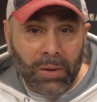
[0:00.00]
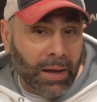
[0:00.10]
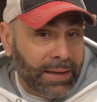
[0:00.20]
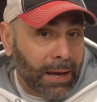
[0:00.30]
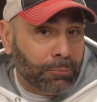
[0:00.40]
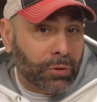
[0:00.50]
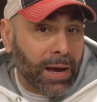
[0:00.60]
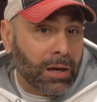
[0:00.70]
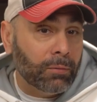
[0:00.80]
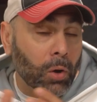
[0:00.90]
I kept
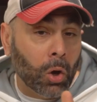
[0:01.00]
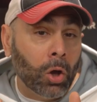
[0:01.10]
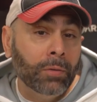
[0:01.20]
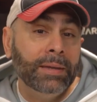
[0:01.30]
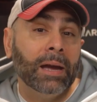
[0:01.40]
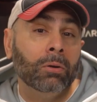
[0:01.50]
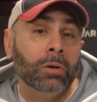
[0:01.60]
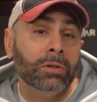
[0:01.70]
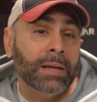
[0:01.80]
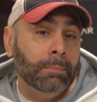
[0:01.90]
track of all the
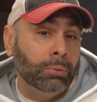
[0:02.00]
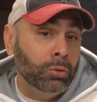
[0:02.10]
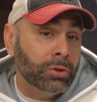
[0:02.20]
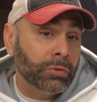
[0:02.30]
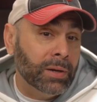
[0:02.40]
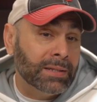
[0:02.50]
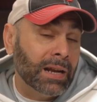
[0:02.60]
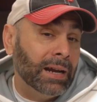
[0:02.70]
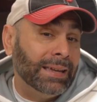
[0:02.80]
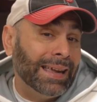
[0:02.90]
errors and blue screens that
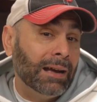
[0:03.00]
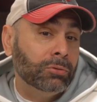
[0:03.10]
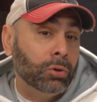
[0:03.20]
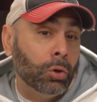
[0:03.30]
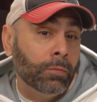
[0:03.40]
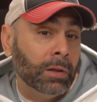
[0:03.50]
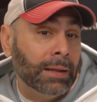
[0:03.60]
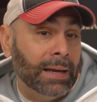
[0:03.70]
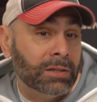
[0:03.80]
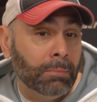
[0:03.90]
I encountered over the
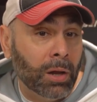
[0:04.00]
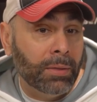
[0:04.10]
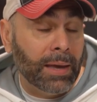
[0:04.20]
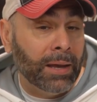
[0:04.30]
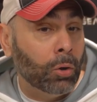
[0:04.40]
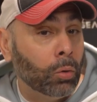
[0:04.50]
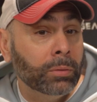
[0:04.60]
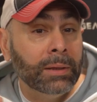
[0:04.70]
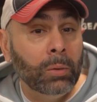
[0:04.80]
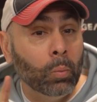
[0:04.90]
last month, and
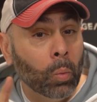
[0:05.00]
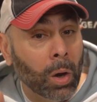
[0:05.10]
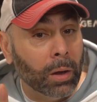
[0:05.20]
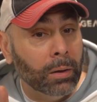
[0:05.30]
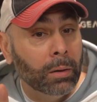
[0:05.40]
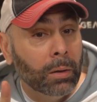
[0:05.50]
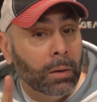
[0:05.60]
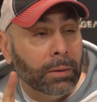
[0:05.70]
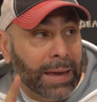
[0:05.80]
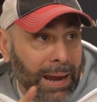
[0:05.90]
only one
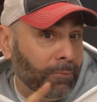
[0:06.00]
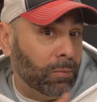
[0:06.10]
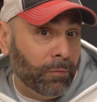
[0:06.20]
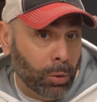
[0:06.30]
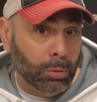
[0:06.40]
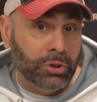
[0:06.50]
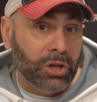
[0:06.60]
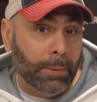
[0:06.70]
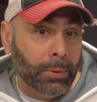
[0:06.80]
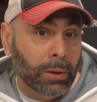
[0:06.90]
came from
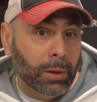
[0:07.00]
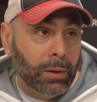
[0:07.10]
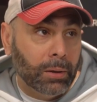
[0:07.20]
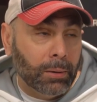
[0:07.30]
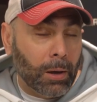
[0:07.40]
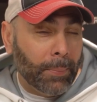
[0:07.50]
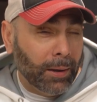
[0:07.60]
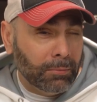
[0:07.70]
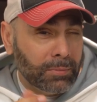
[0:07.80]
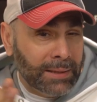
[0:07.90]
Photoshop.
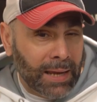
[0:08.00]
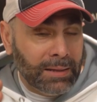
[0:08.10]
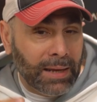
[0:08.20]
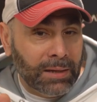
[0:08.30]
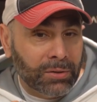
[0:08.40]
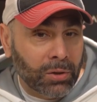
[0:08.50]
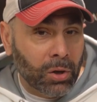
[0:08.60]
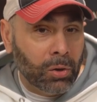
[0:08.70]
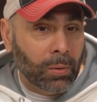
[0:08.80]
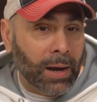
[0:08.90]
About 10 days
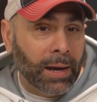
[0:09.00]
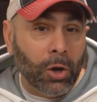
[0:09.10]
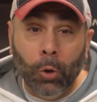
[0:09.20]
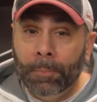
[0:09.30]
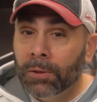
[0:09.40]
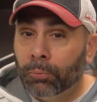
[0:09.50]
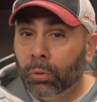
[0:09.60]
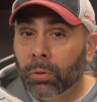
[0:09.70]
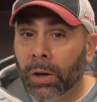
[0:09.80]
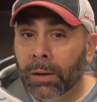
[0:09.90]
ago, I opened the
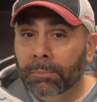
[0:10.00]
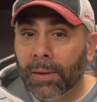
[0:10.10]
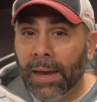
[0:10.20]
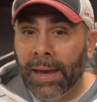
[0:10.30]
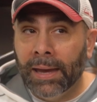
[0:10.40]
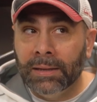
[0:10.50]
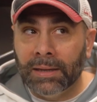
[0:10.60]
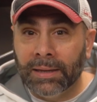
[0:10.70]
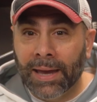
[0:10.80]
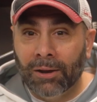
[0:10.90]
program and
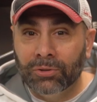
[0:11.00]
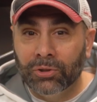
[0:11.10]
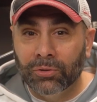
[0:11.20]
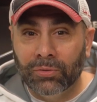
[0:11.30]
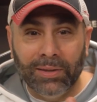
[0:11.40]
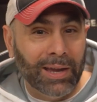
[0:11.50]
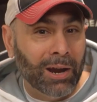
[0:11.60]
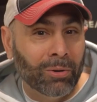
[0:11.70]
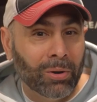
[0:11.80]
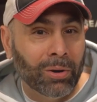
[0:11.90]
encountered the
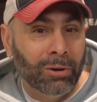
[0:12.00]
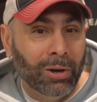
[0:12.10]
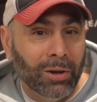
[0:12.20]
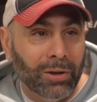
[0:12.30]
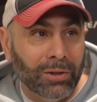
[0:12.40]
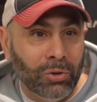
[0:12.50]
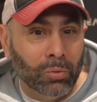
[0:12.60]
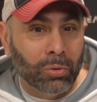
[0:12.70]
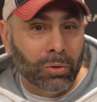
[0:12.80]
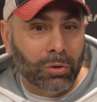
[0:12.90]
error,
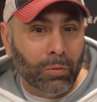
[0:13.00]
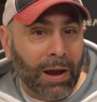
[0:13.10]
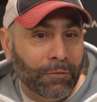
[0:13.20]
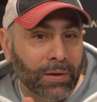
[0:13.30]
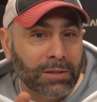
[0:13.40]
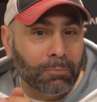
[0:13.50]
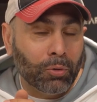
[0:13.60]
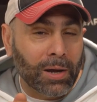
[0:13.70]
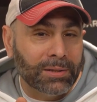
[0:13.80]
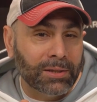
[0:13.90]
your graphics
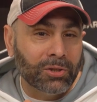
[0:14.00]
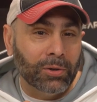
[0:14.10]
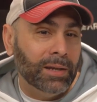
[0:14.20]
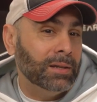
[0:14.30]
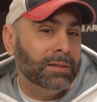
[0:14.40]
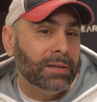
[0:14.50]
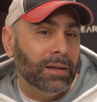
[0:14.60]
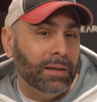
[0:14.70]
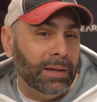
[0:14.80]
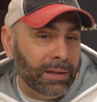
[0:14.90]
processor is
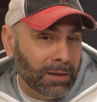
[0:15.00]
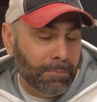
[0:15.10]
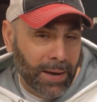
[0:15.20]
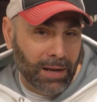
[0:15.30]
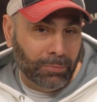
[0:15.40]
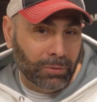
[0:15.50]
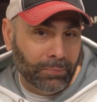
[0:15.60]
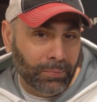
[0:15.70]
incompatible